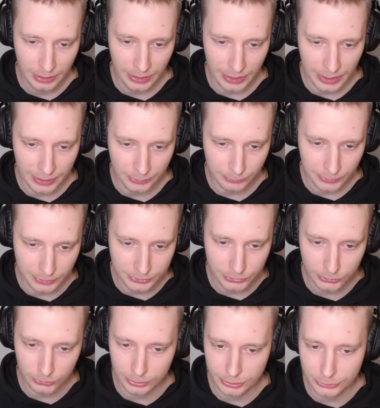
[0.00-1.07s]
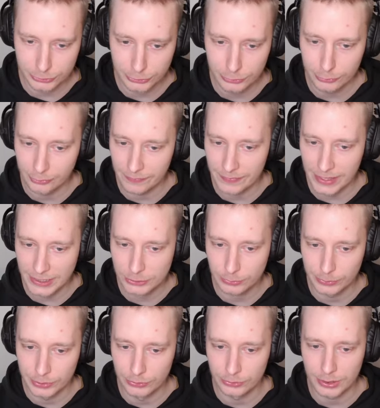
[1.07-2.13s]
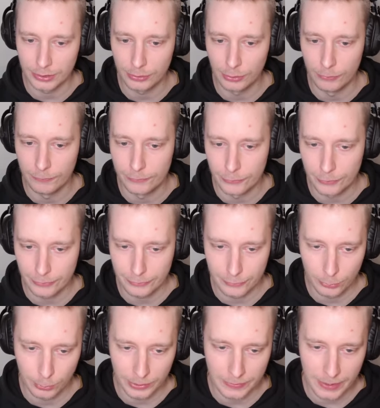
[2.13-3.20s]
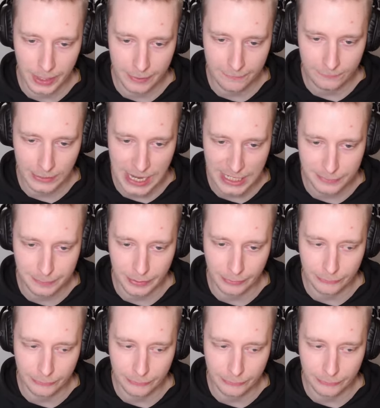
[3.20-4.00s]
and once you are sure, that's when you can go further with a flashbang.